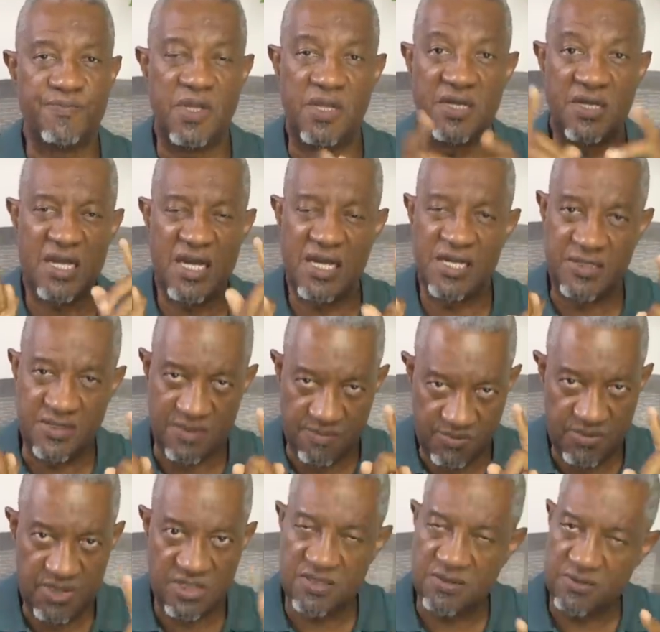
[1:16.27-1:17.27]
And guys,
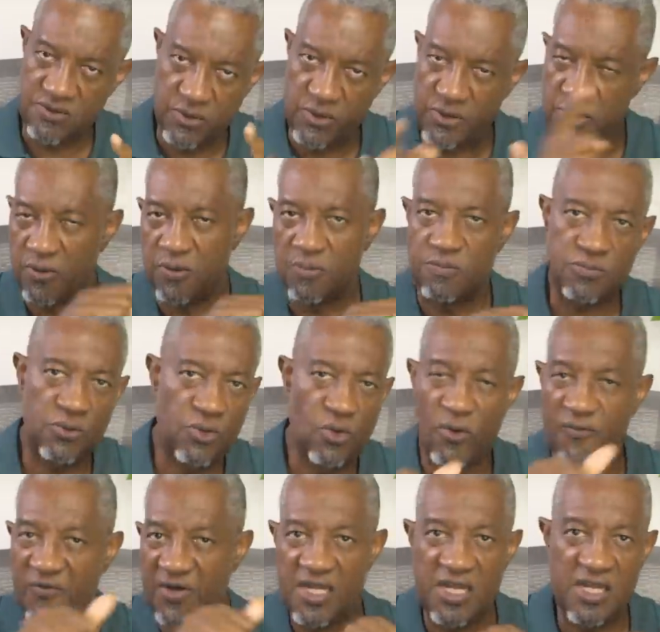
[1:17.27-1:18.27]
just so you know, go
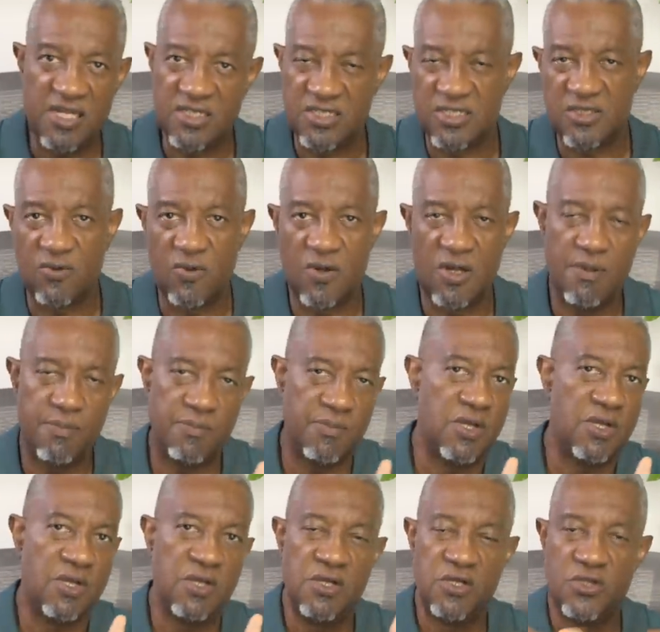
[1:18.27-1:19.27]
over to Instagram,
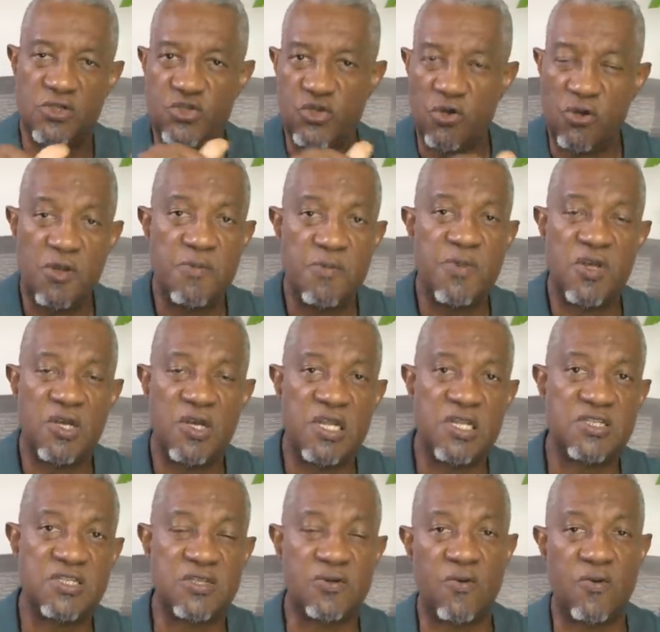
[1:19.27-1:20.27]
join me
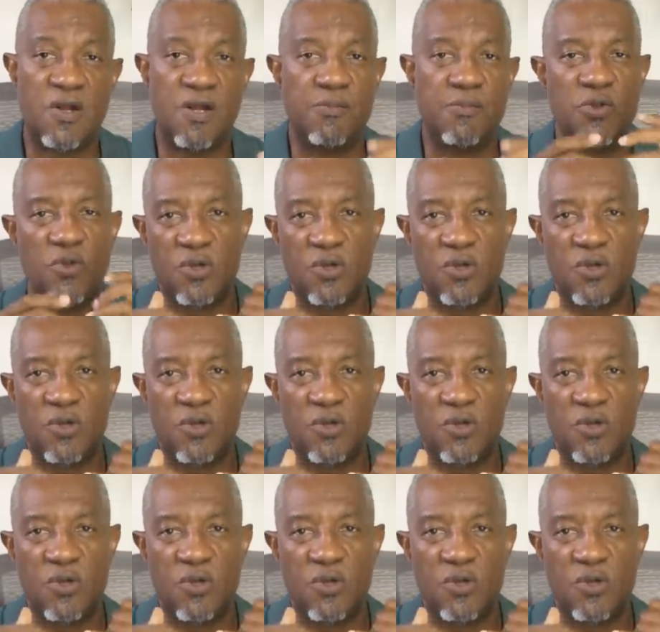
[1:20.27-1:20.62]
on Instagram.